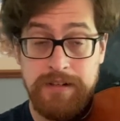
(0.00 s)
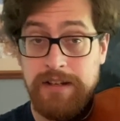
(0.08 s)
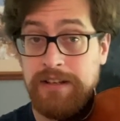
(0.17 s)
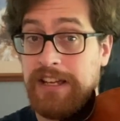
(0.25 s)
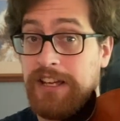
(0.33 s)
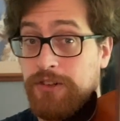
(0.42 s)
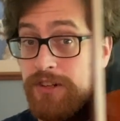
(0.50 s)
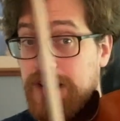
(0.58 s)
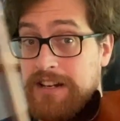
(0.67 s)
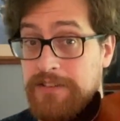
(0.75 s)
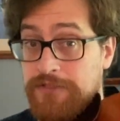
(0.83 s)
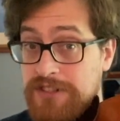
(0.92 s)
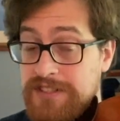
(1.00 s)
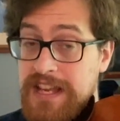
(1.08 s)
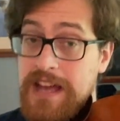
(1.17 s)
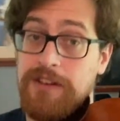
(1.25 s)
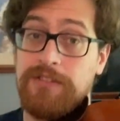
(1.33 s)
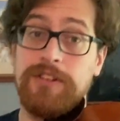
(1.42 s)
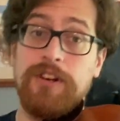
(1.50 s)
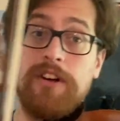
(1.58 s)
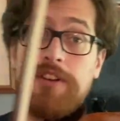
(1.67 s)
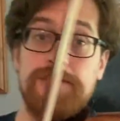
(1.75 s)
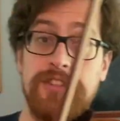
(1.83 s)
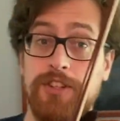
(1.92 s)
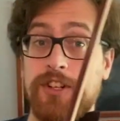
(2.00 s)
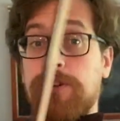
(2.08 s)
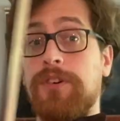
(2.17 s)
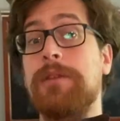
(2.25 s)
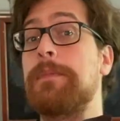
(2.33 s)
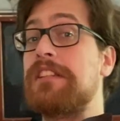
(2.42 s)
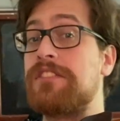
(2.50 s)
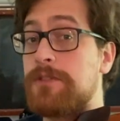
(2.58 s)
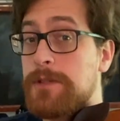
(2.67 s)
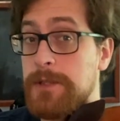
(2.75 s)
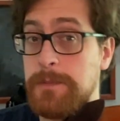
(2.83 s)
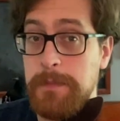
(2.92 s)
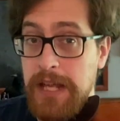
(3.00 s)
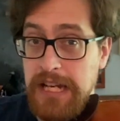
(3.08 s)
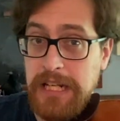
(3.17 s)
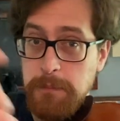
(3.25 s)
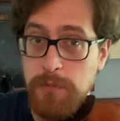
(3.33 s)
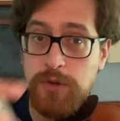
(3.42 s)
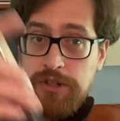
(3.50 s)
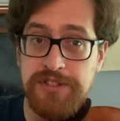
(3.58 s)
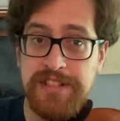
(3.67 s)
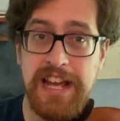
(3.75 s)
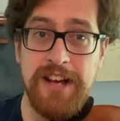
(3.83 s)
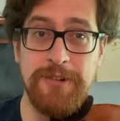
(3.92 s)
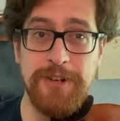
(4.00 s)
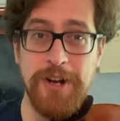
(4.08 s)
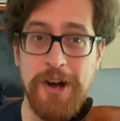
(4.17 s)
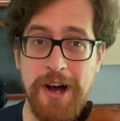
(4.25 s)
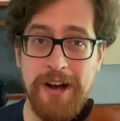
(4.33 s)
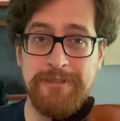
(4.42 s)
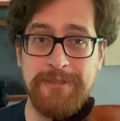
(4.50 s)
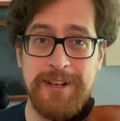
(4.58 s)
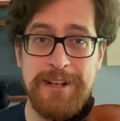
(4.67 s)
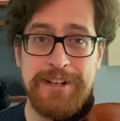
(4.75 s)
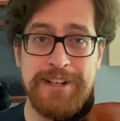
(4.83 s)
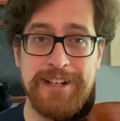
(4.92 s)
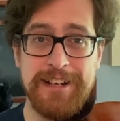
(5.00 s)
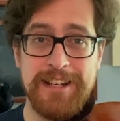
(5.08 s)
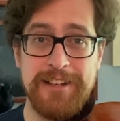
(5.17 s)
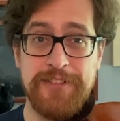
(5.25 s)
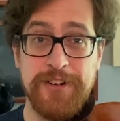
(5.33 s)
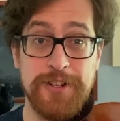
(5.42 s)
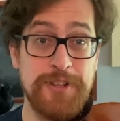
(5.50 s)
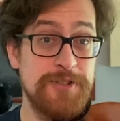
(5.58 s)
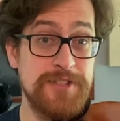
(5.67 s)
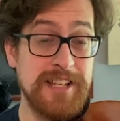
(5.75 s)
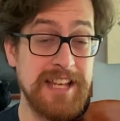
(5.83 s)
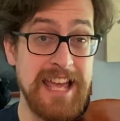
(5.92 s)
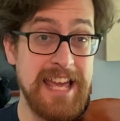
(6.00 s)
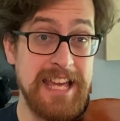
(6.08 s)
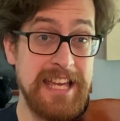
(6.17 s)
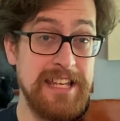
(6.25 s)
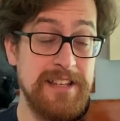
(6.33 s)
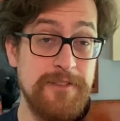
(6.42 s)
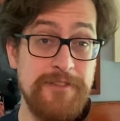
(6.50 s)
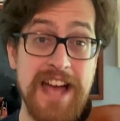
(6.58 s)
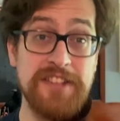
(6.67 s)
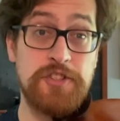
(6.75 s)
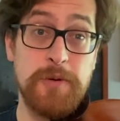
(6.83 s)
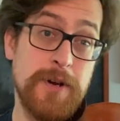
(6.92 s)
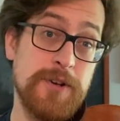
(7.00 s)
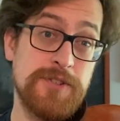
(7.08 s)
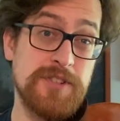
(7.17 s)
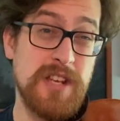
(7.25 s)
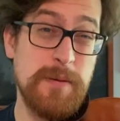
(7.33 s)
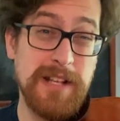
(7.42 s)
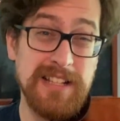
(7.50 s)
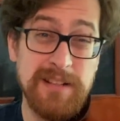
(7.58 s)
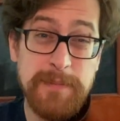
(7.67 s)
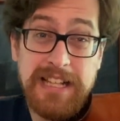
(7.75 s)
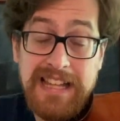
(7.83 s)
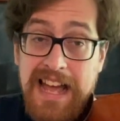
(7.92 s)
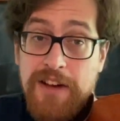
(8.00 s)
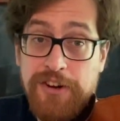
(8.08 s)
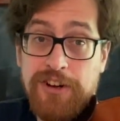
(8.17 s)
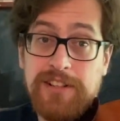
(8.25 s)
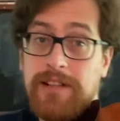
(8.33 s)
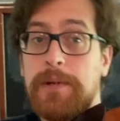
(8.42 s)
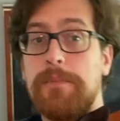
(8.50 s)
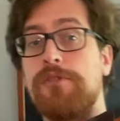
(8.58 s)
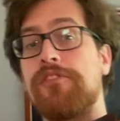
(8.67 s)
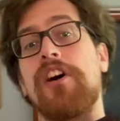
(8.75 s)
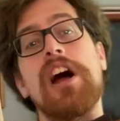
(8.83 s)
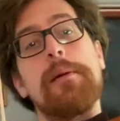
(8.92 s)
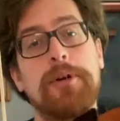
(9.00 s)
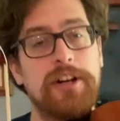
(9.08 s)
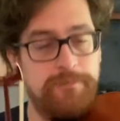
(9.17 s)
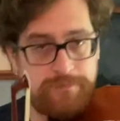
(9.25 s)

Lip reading: Can create a different sound. Also, you're going to be spinning more sound off if you're using a faster bow, so it's going to be a little bit louder, a little bit more vibrant.